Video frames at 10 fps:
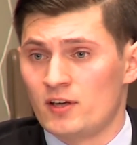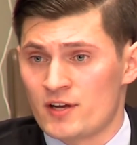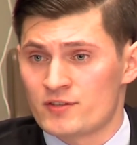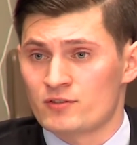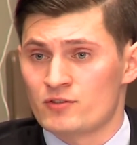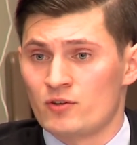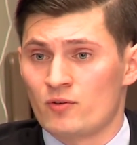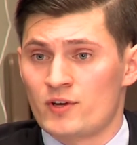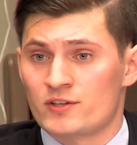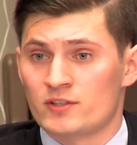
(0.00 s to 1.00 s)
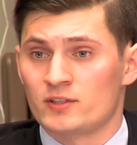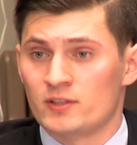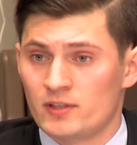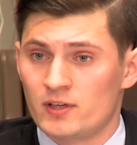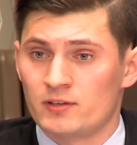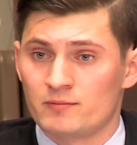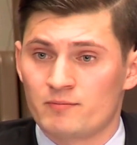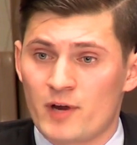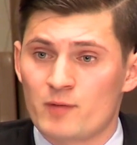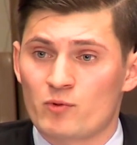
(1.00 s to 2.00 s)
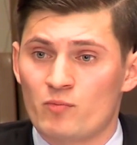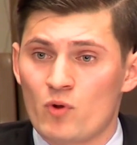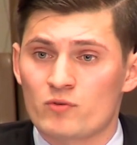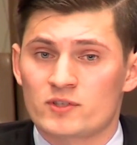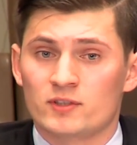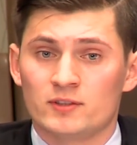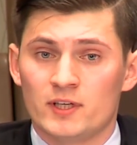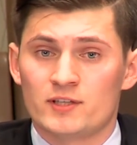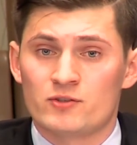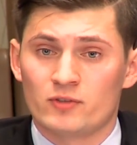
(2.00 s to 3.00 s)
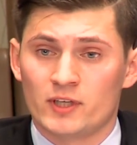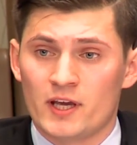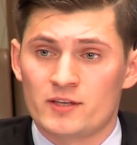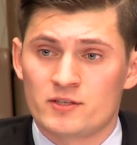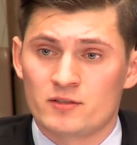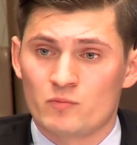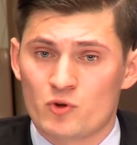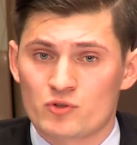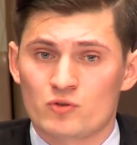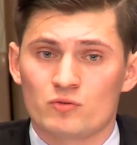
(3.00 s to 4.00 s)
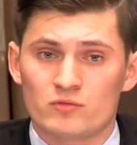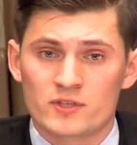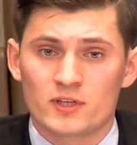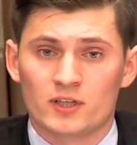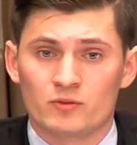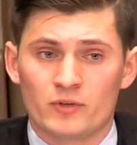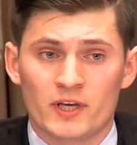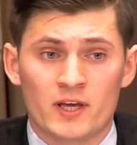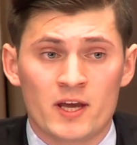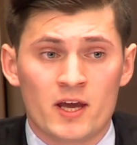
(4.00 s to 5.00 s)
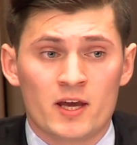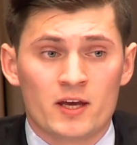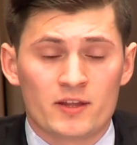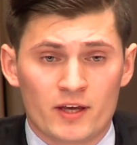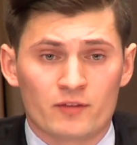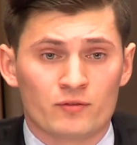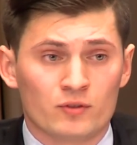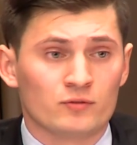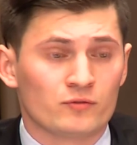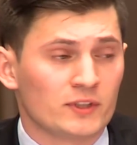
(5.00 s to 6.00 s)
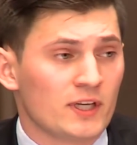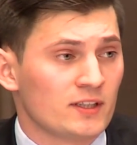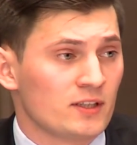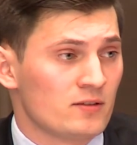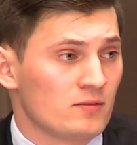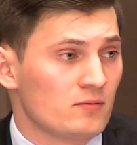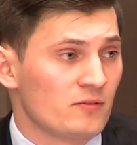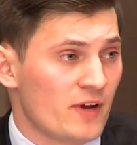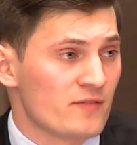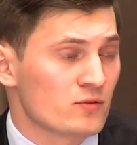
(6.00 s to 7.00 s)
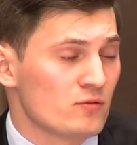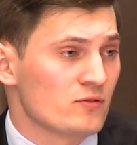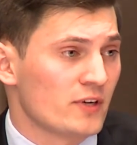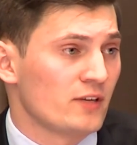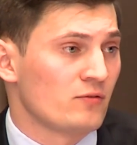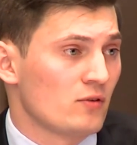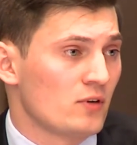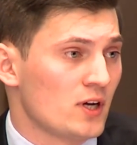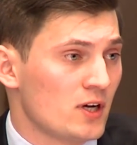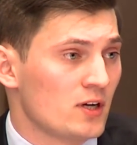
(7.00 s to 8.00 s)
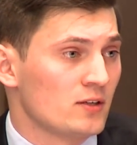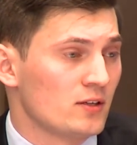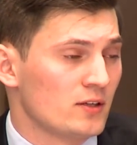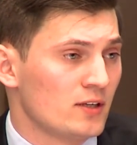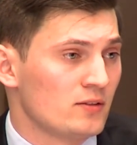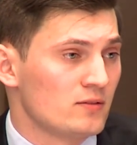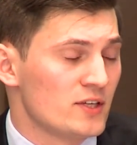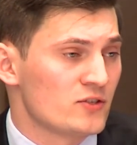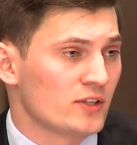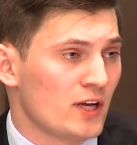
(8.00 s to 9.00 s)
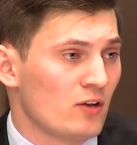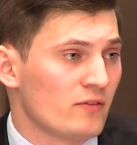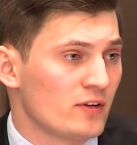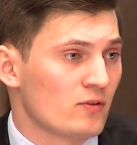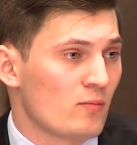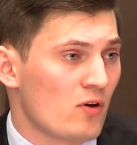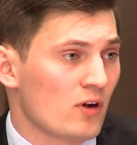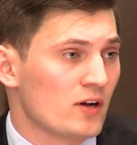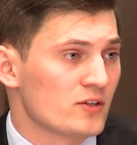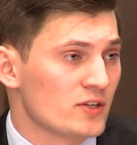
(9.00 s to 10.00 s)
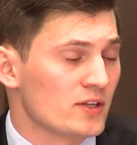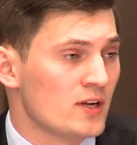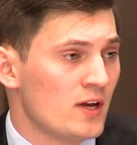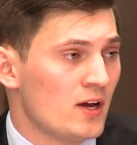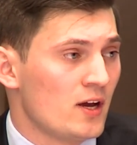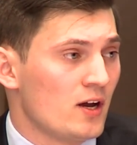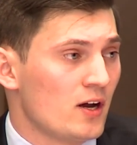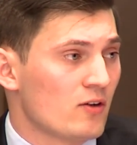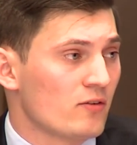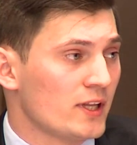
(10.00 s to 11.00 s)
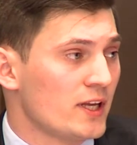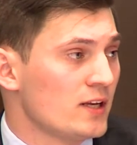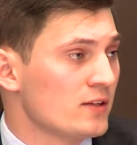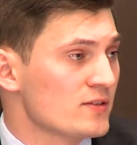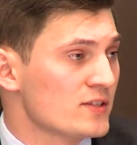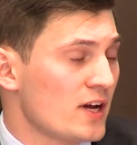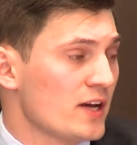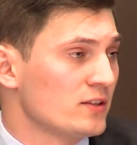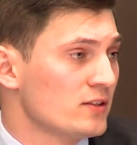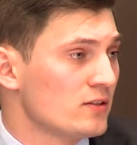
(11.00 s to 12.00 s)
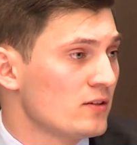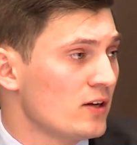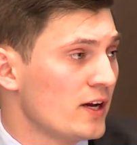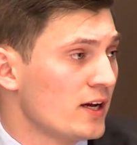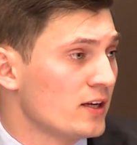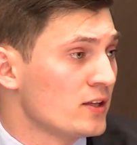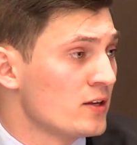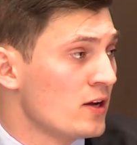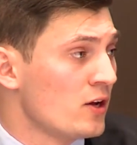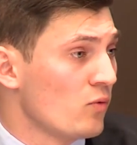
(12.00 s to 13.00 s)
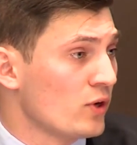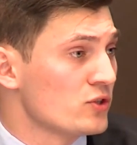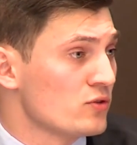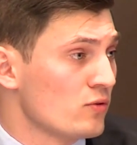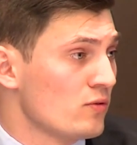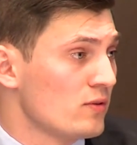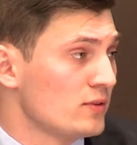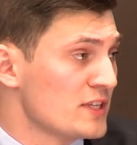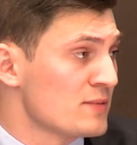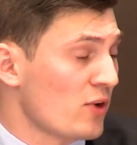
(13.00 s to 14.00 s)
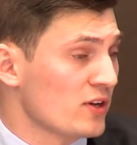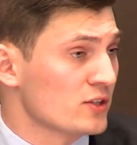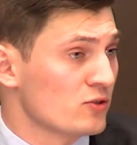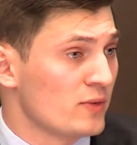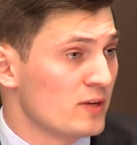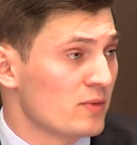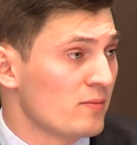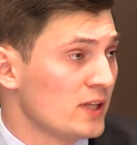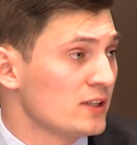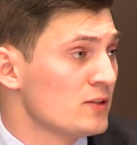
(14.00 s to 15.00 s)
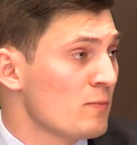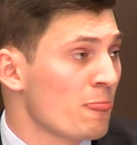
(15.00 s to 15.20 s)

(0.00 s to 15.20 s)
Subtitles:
answer to your question. My proposal is to engage more schools, and we thankful for that 5 schools already for District Yellowvein from our country are already signed, and want this project to be implemented.